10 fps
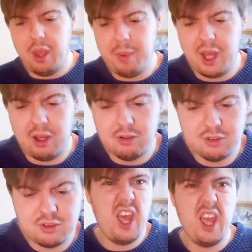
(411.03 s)

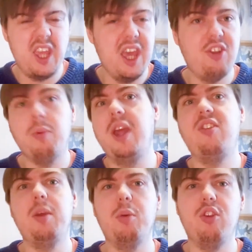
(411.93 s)
about a year to
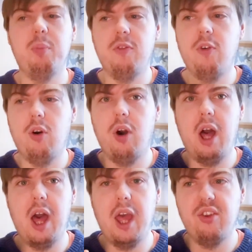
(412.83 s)
eighteen months
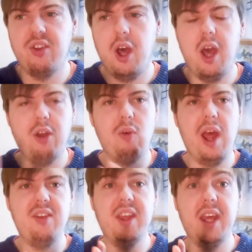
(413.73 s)
before I started
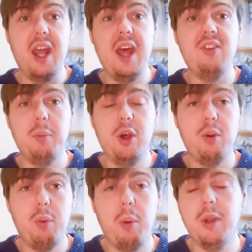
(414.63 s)
writing An Heir to
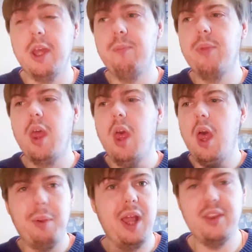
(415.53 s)
Murder properly,
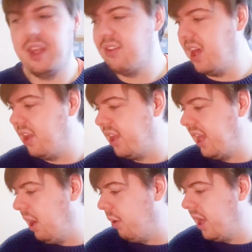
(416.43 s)
I planned the entire
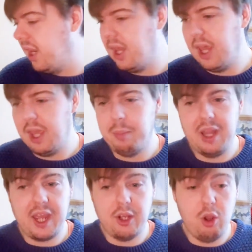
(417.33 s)
thing out in a
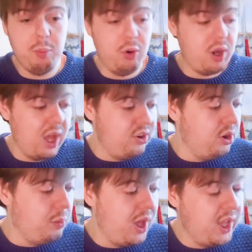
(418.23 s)
black notebook. I
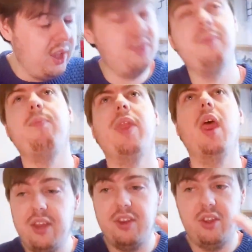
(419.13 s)
don't know where that is.
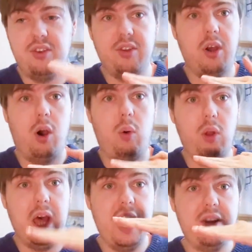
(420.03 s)
Had this whole